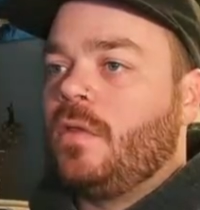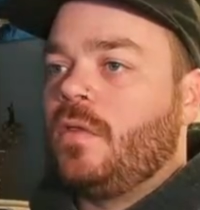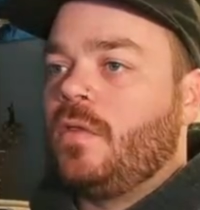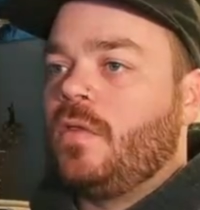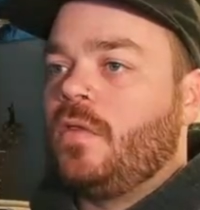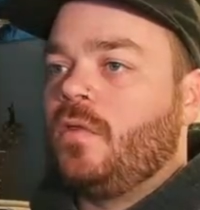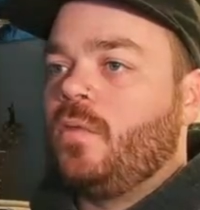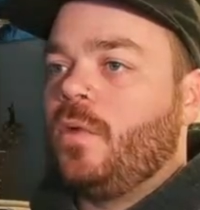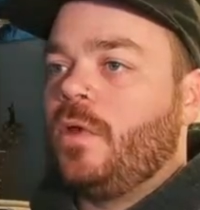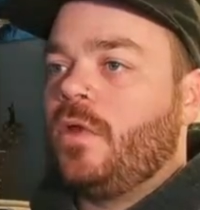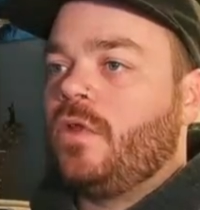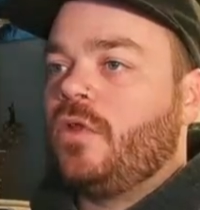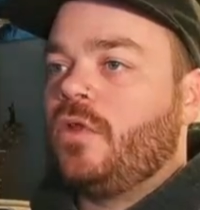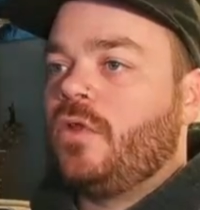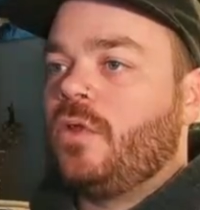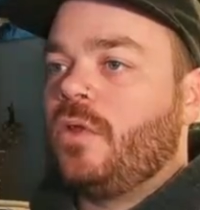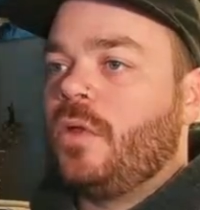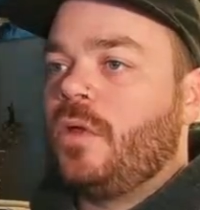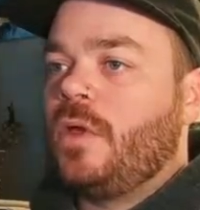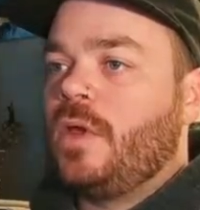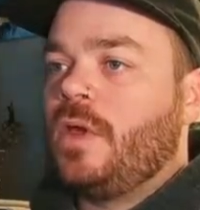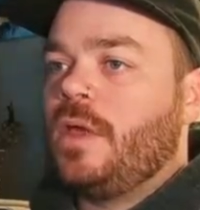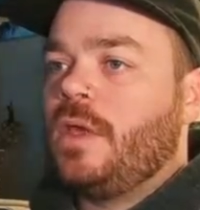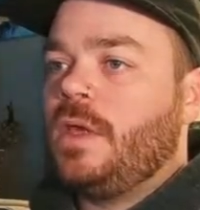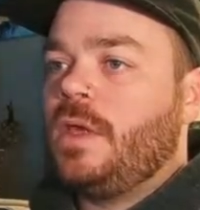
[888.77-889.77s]

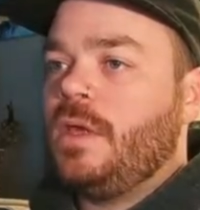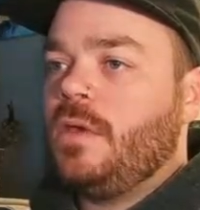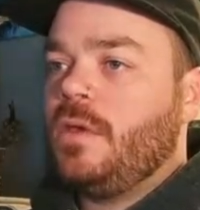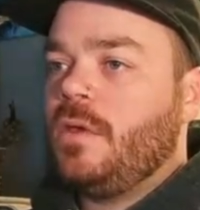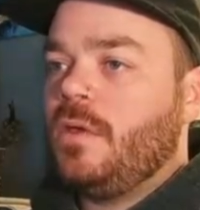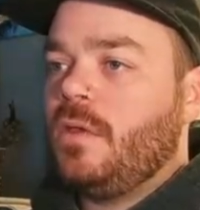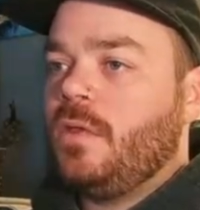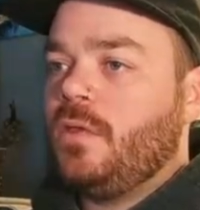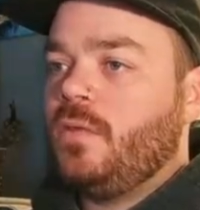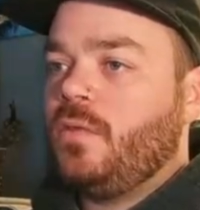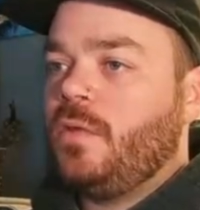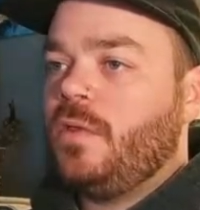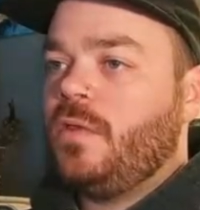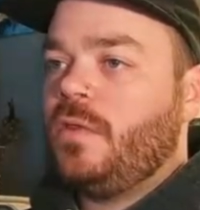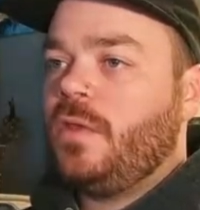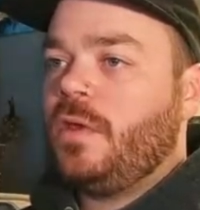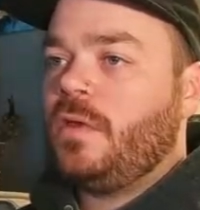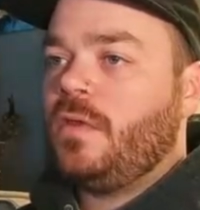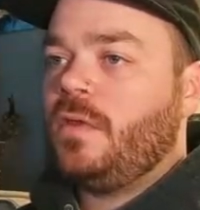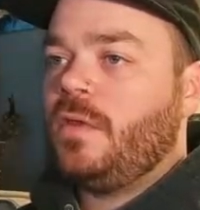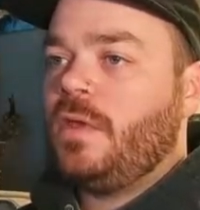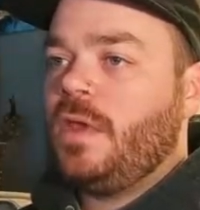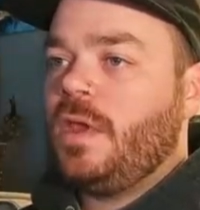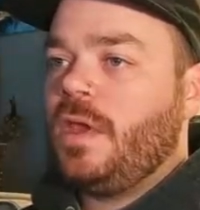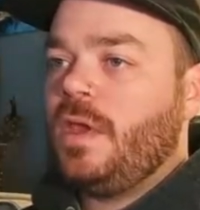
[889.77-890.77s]
Switch heel
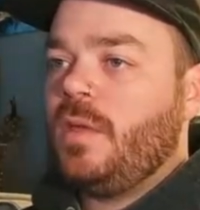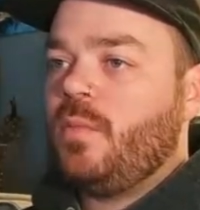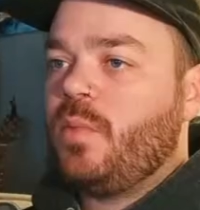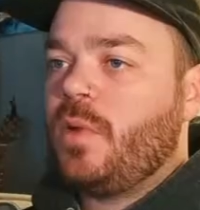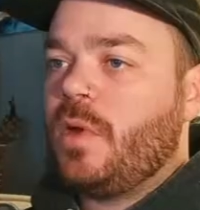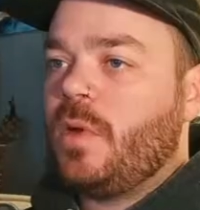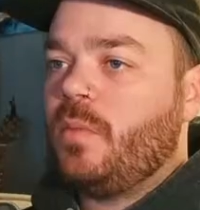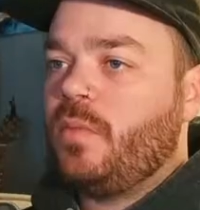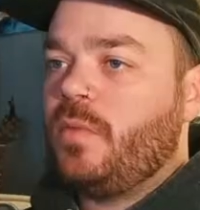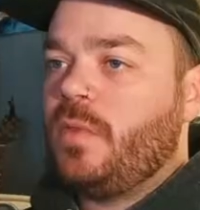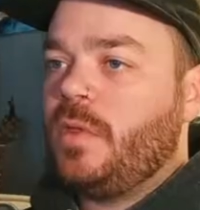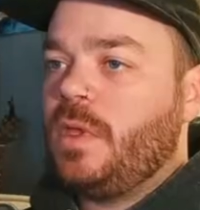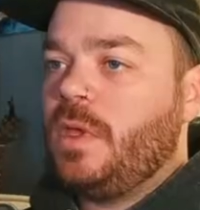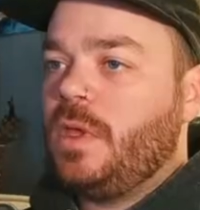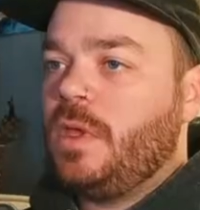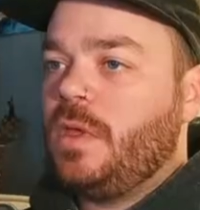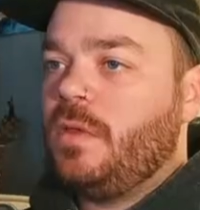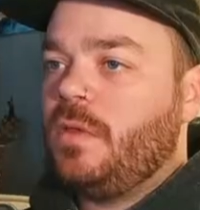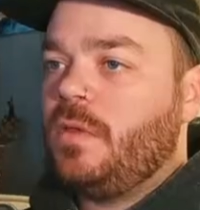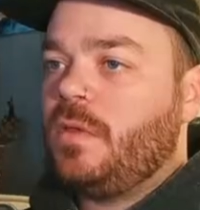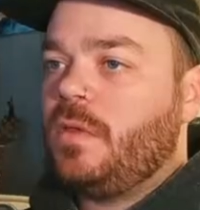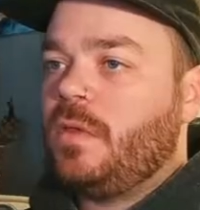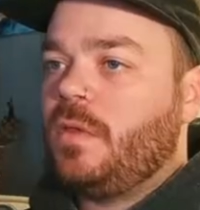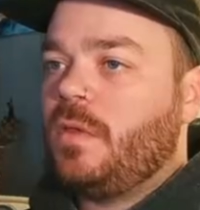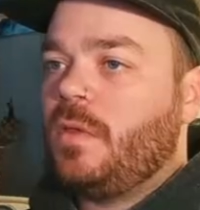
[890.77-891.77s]
360. Pump
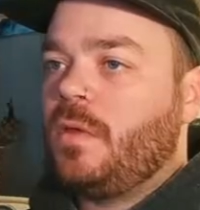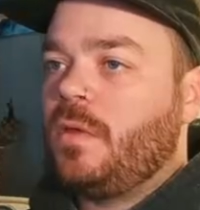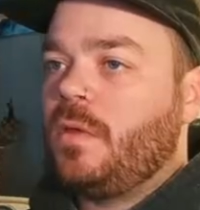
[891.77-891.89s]
these.